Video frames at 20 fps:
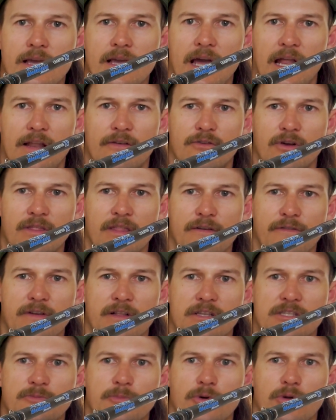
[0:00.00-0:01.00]
And I've got that
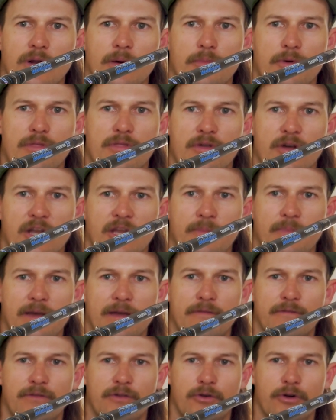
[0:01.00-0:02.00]
fella spooled up with 30
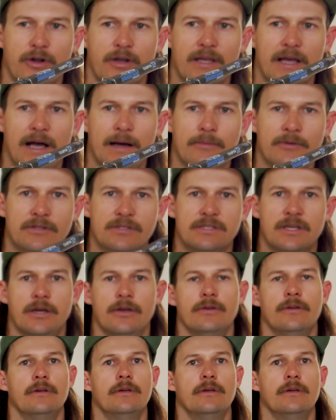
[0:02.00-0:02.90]
pound fluorocarbon, so